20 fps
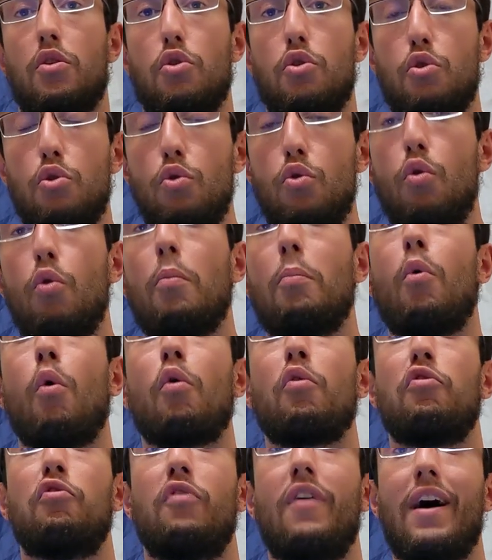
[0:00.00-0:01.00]
you
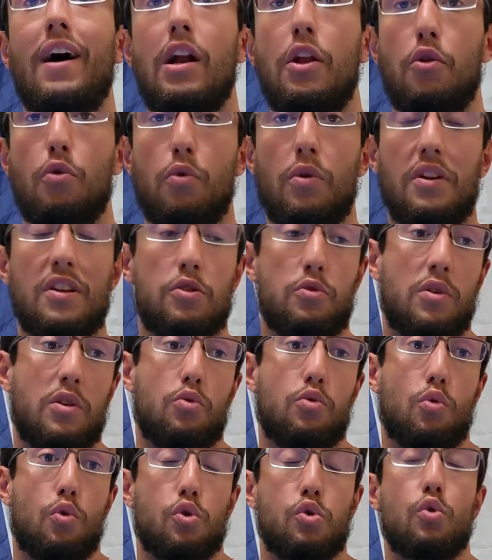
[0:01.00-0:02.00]
more value and it's going
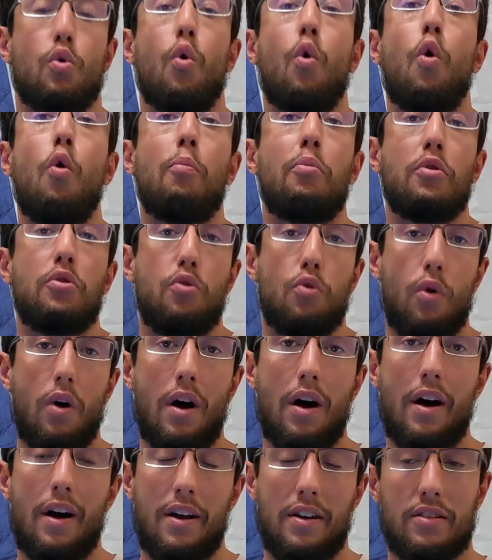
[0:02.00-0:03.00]
to also open your
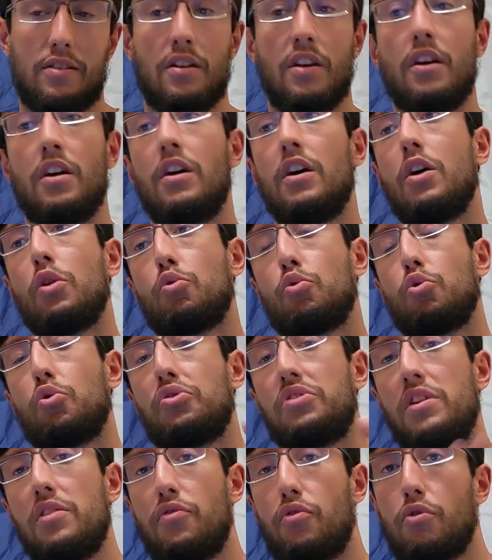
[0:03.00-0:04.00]
eyes to the
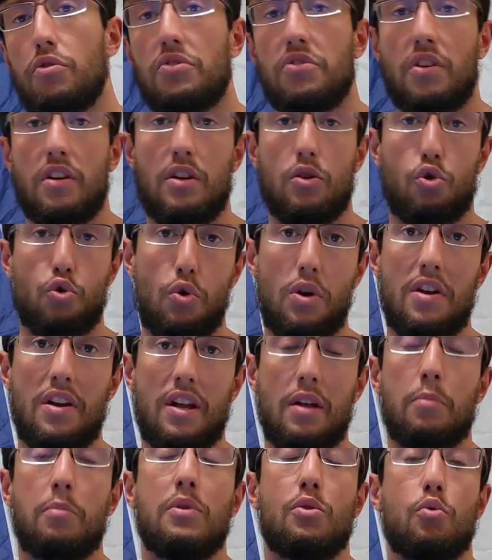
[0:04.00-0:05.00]
difference in
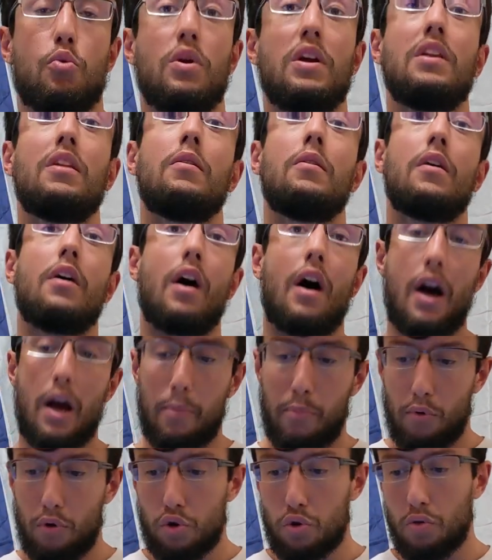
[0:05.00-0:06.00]
training between
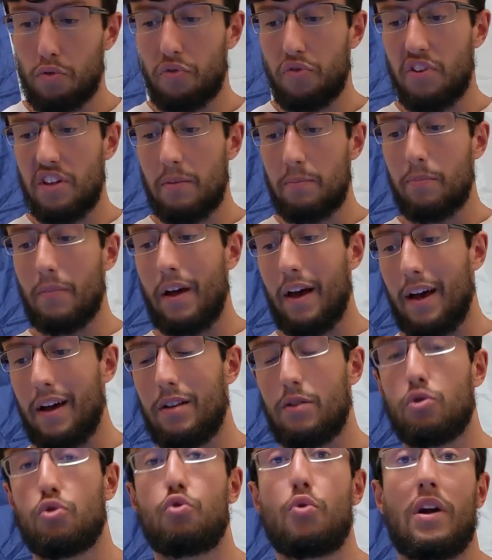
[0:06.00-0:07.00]
hypertrophy
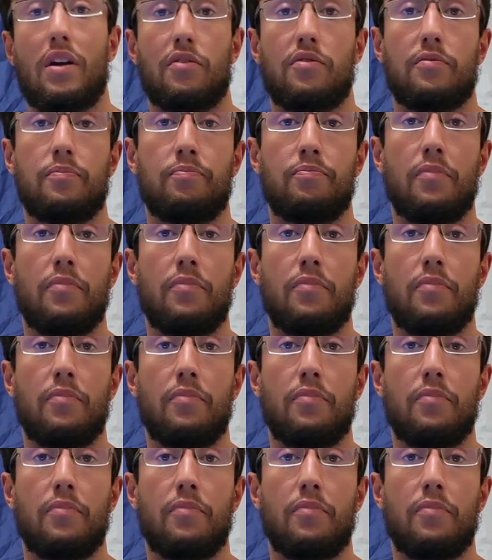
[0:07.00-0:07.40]
and strength.